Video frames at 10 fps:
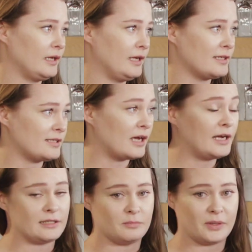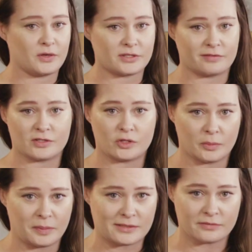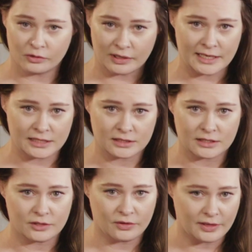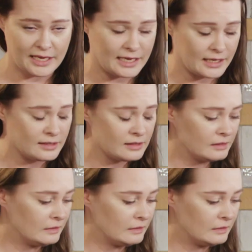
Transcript: he decided, because of the surplus of grain in the UK,